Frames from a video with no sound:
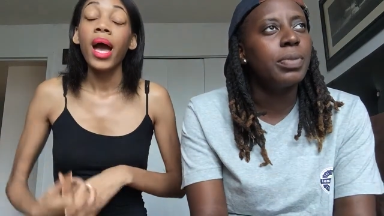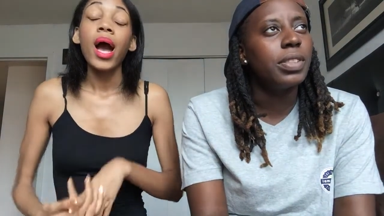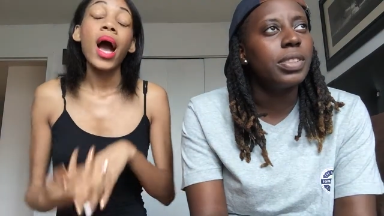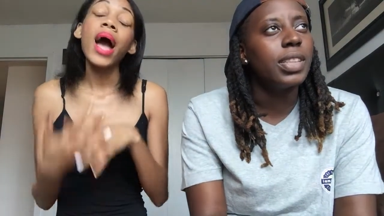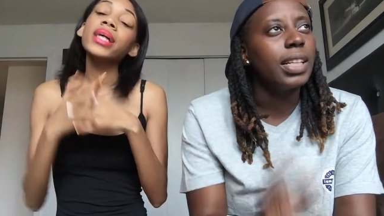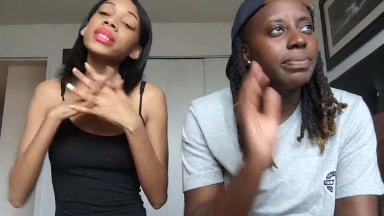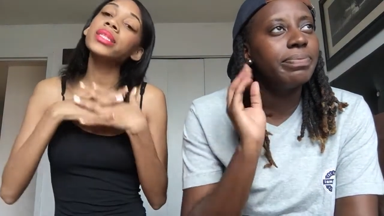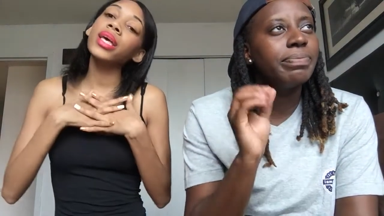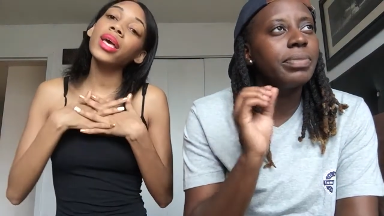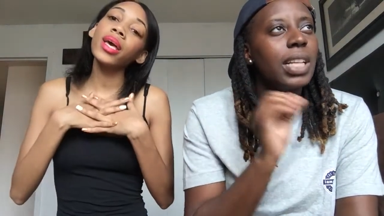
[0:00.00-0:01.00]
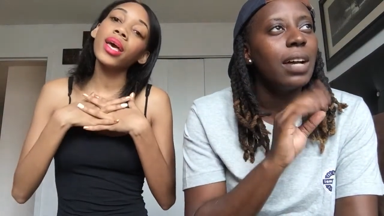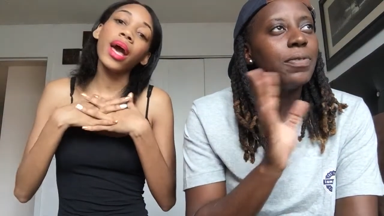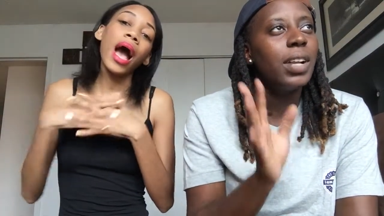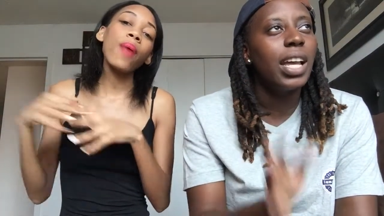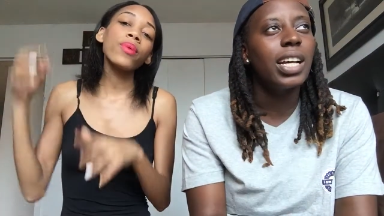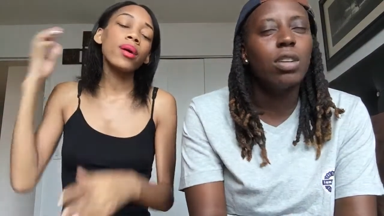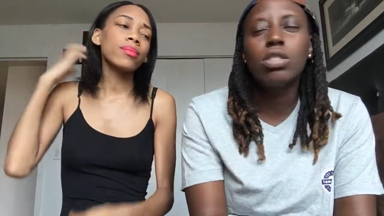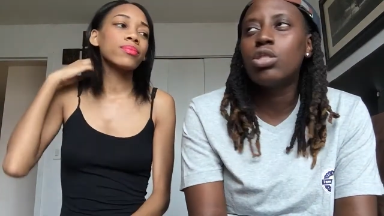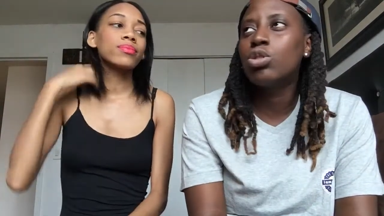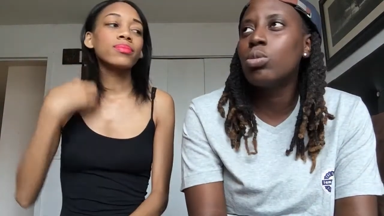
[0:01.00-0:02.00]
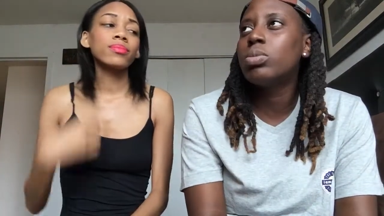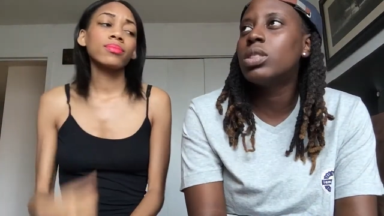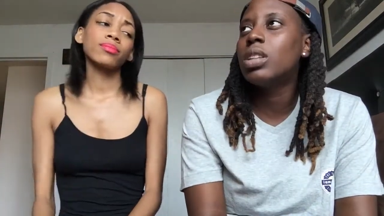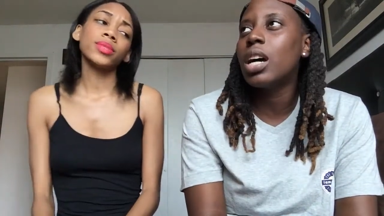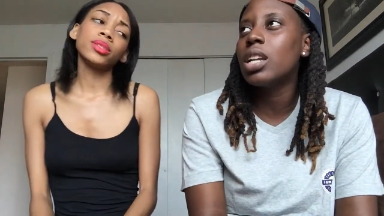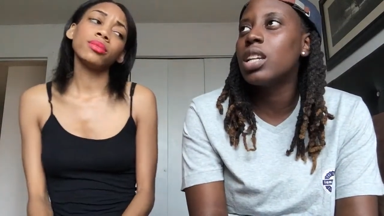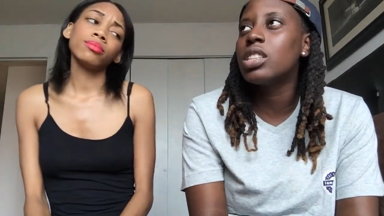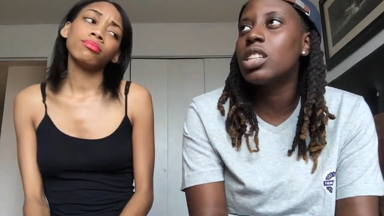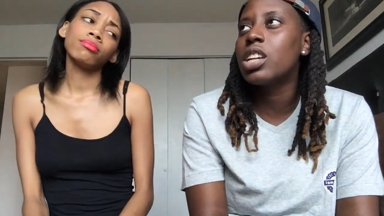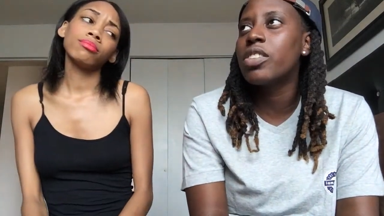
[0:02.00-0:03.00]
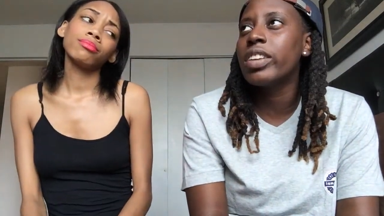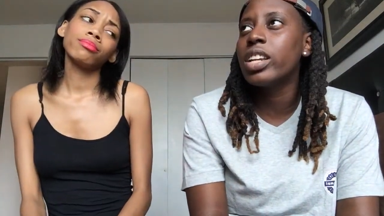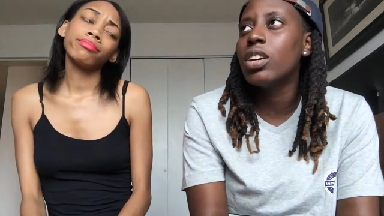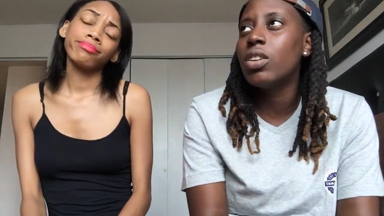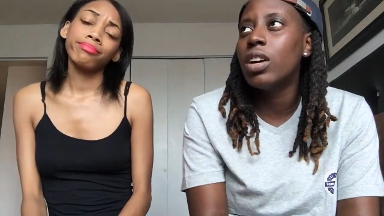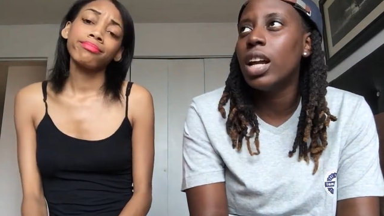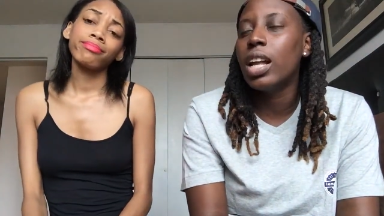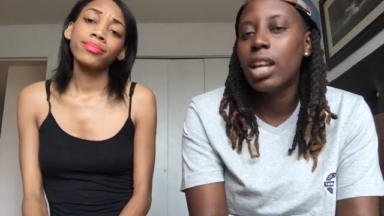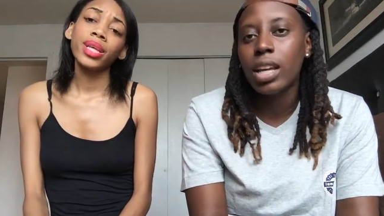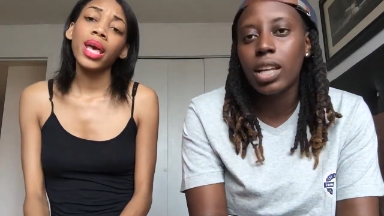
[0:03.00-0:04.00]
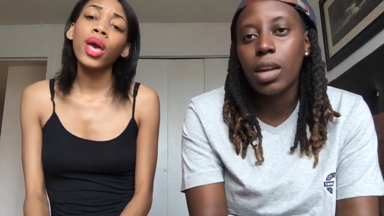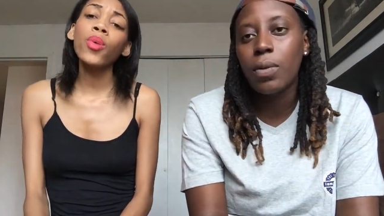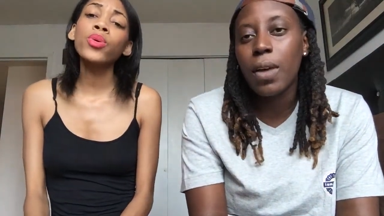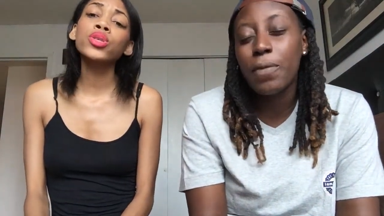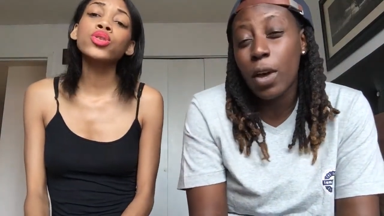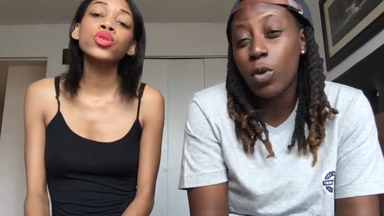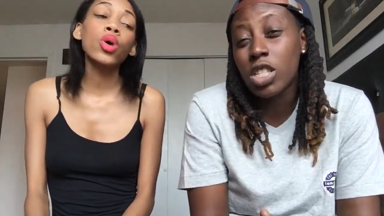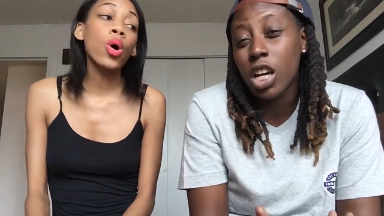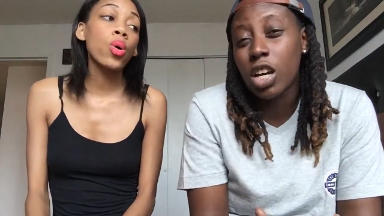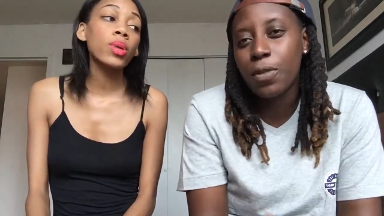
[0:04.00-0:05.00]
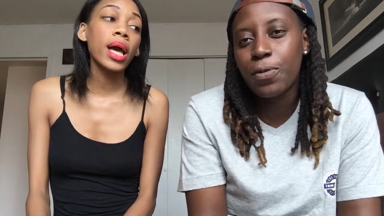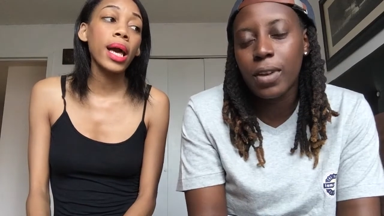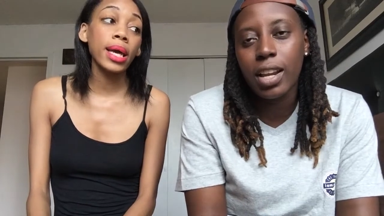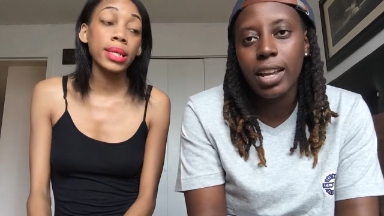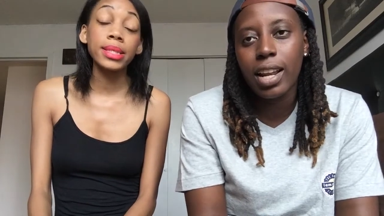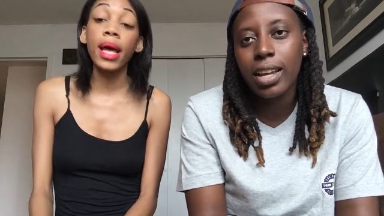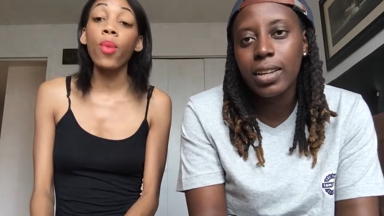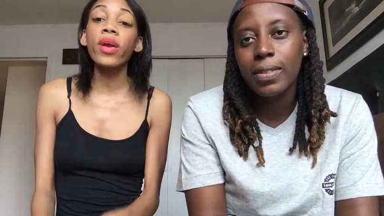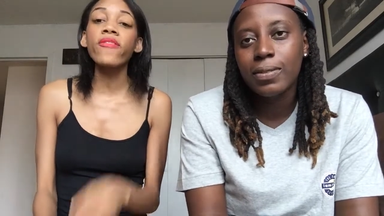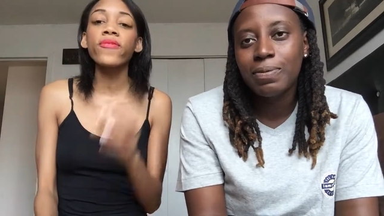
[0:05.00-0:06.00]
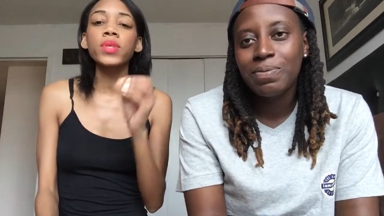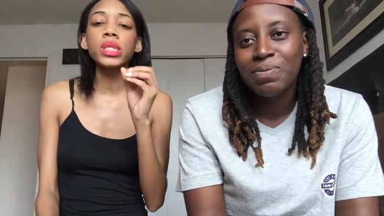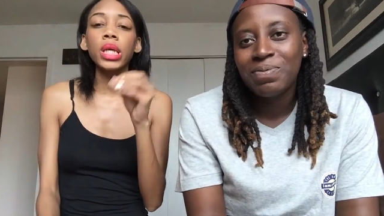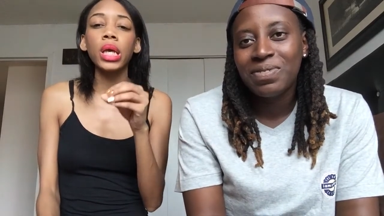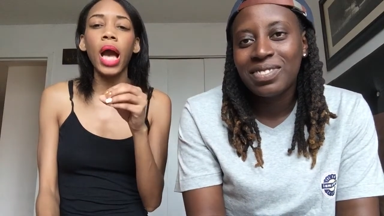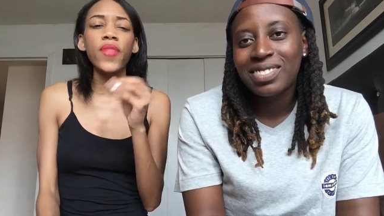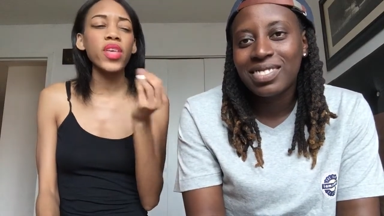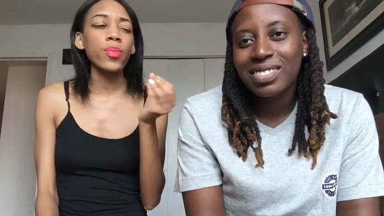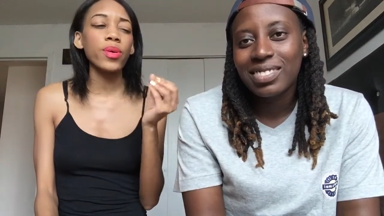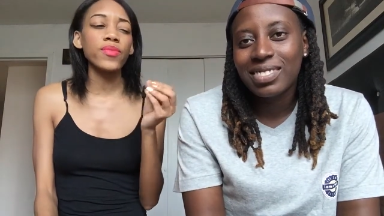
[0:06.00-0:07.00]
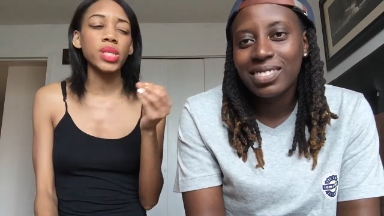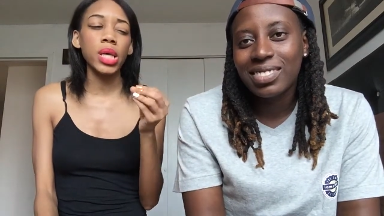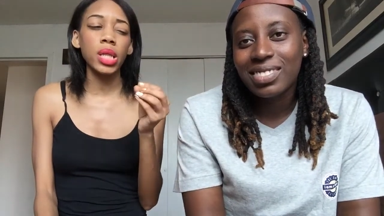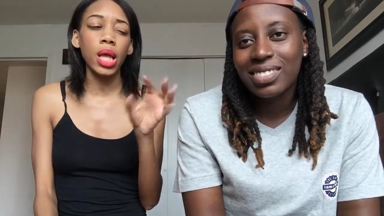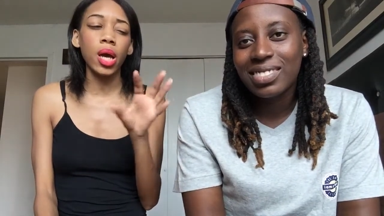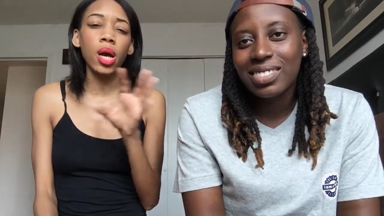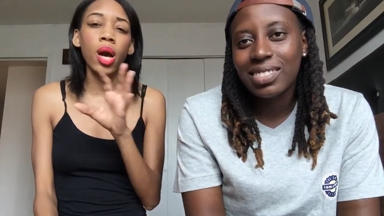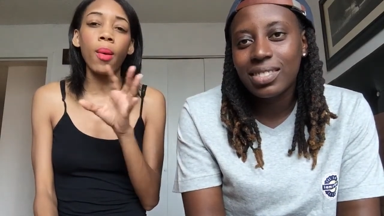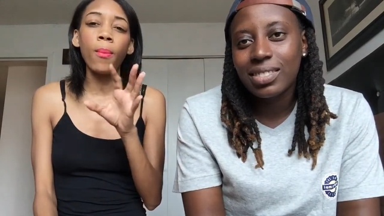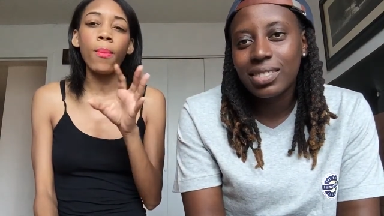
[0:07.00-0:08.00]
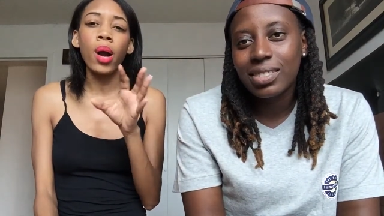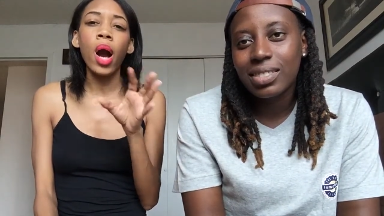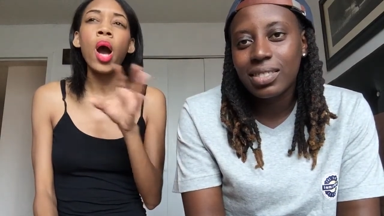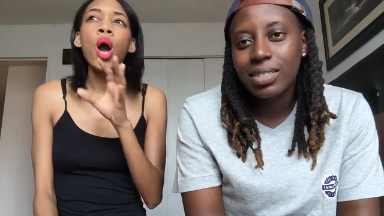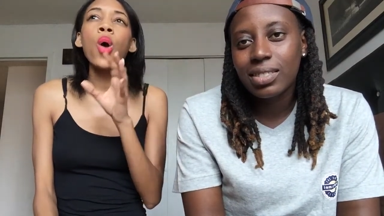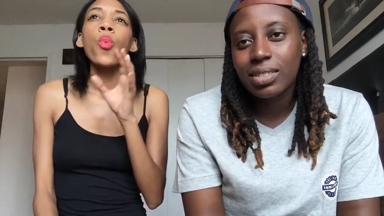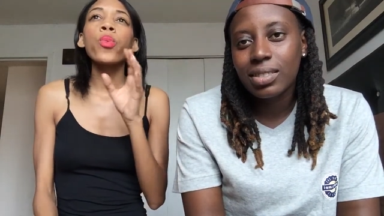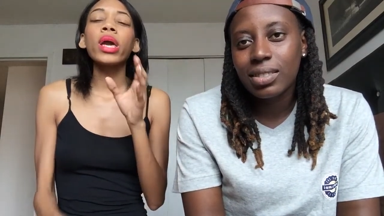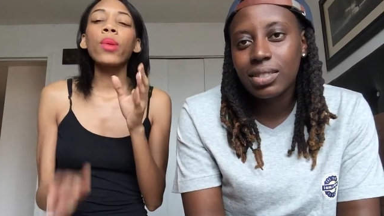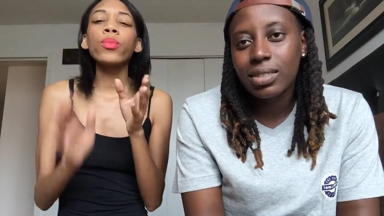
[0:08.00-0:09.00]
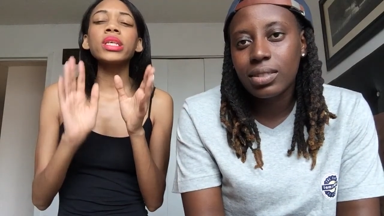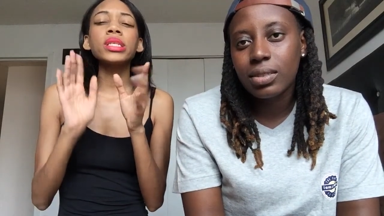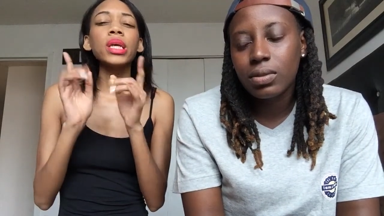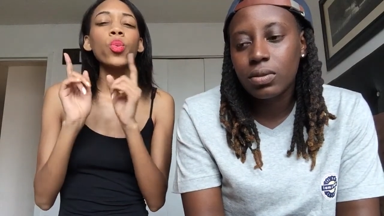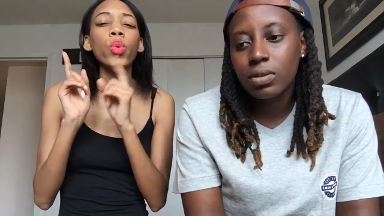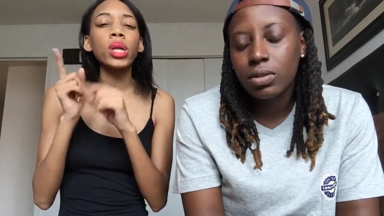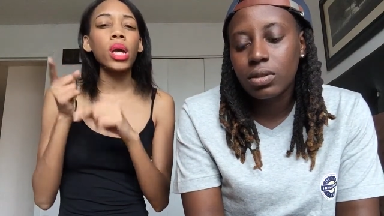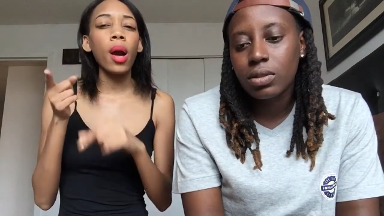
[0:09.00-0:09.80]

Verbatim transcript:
Speaker 1: person.
Speaker 2: I did. I felt I like I was a superstar, needed security, all that. Like
Speaker 1: It, it was it, it was so a good nice. Feeling, like. Now we've seen, I think we've seen like a couple. We we seen one